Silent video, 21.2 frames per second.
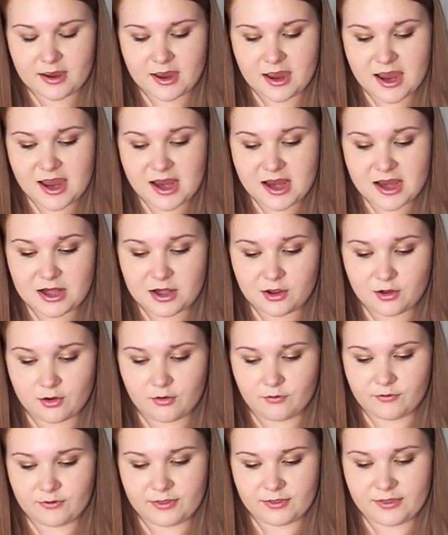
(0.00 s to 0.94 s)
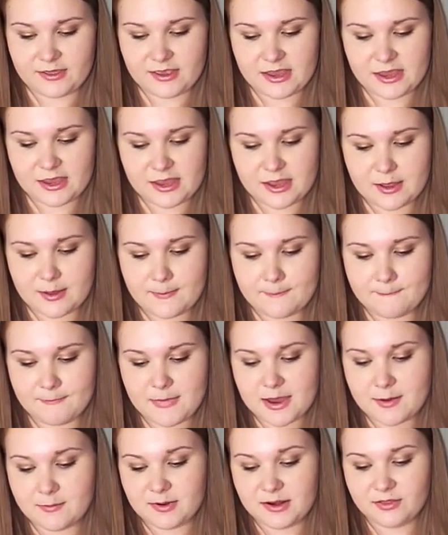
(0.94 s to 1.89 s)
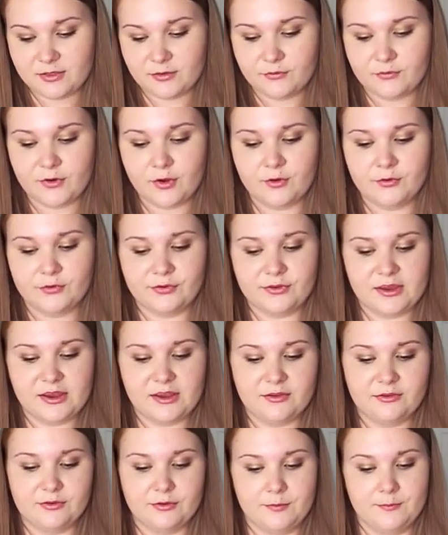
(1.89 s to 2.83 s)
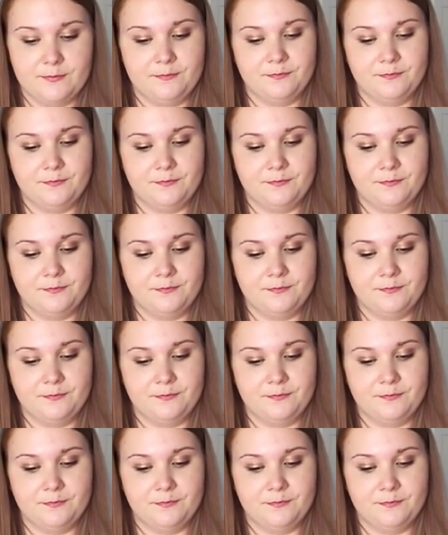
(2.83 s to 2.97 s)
I love the Maybelline The Falsies